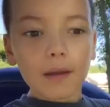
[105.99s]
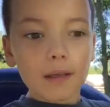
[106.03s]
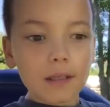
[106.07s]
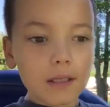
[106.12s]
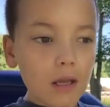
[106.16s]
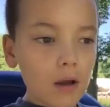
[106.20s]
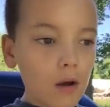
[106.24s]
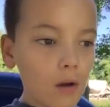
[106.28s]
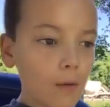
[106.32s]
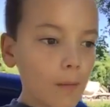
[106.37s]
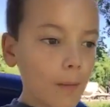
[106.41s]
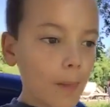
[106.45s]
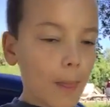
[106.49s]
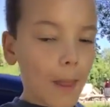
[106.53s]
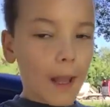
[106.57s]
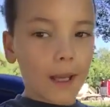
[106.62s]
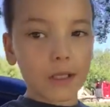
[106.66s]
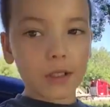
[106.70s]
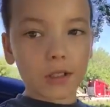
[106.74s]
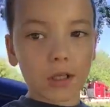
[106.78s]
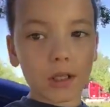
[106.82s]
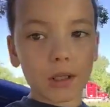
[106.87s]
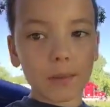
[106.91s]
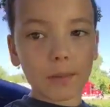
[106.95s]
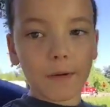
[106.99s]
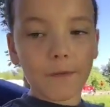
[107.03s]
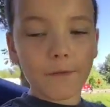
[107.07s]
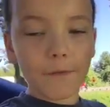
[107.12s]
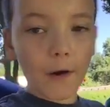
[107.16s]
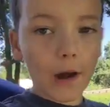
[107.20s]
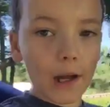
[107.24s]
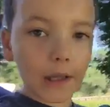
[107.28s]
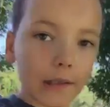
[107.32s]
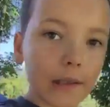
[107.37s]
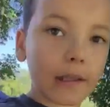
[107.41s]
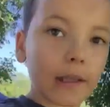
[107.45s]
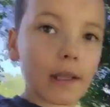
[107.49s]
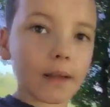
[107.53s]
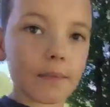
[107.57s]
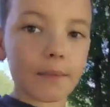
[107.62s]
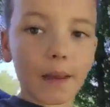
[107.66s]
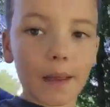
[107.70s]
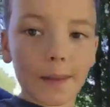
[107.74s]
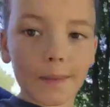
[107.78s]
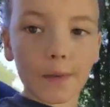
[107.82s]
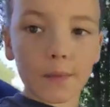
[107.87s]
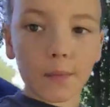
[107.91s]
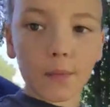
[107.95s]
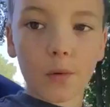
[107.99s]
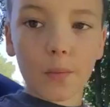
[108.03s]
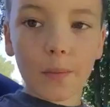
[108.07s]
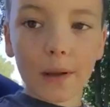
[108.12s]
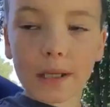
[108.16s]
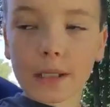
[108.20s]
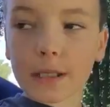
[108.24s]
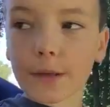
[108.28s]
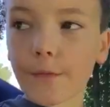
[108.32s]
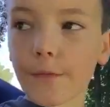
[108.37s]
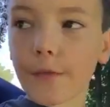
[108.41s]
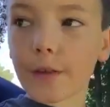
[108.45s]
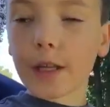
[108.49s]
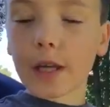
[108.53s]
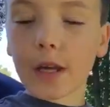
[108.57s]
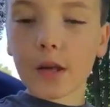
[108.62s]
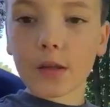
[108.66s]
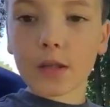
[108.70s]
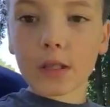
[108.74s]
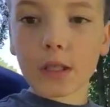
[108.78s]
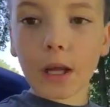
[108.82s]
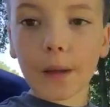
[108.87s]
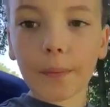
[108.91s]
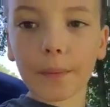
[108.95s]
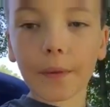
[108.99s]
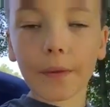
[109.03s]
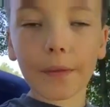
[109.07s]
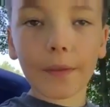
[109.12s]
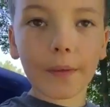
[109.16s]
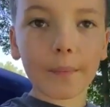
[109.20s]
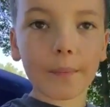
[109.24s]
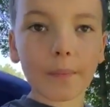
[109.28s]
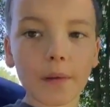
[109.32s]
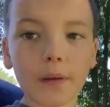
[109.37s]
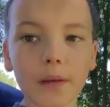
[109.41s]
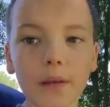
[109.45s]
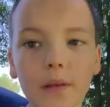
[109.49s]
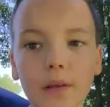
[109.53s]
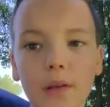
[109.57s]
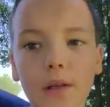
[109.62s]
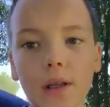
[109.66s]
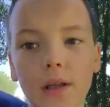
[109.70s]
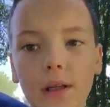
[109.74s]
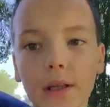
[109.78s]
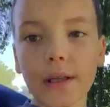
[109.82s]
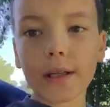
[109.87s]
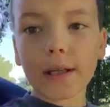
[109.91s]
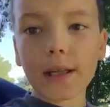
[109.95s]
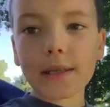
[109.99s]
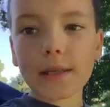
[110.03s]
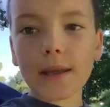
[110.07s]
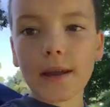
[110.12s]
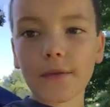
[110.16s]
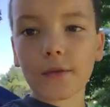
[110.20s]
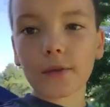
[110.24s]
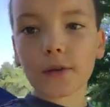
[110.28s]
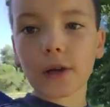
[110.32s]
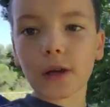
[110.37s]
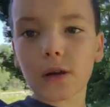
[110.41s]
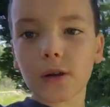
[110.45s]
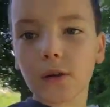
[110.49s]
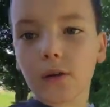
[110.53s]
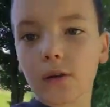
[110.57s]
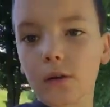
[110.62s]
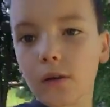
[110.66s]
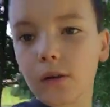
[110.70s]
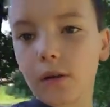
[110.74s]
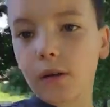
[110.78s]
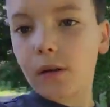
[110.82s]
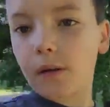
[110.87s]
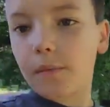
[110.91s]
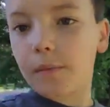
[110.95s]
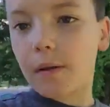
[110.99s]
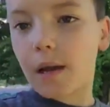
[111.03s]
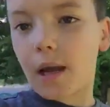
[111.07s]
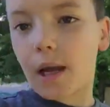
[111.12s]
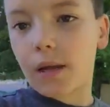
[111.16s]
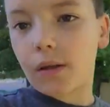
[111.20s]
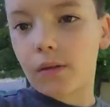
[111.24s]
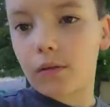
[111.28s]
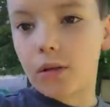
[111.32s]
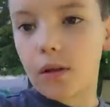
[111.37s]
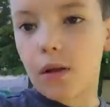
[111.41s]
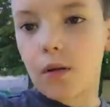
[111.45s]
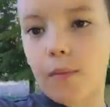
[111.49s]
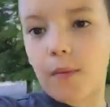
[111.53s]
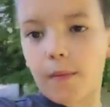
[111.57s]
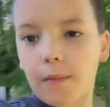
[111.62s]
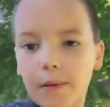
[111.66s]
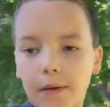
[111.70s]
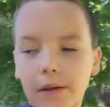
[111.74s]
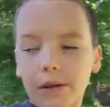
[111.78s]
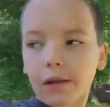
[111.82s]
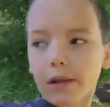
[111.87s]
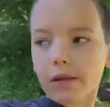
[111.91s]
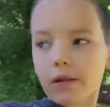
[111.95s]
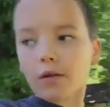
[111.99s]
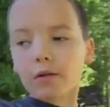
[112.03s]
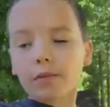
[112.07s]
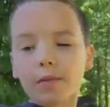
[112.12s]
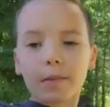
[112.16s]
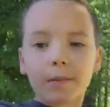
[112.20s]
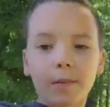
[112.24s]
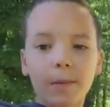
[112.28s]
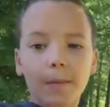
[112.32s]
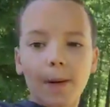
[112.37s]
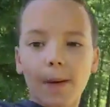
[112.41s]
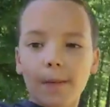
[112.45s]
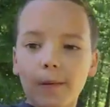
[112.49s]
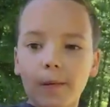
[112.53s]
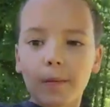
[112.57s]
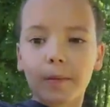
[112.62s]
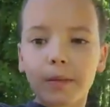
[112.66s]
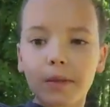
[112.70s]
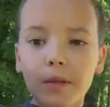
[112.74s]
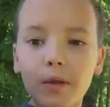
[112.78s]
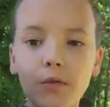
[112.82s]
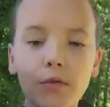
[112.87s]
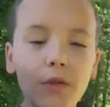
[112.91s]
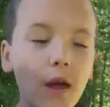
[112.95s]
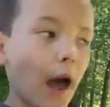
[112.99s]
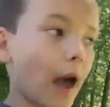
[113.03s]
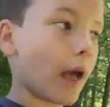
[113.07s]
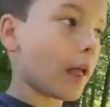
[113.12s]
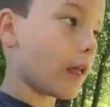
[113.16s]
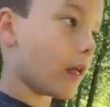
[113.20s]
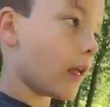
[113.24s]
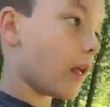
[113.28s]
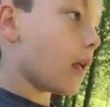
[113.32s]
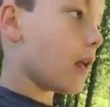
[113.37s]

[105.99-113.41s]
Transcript: So that's gonna be fun, and maybe we'll make some videos and upload them, but you just never know. I don't know what we're gonna do, but we'll probably do that.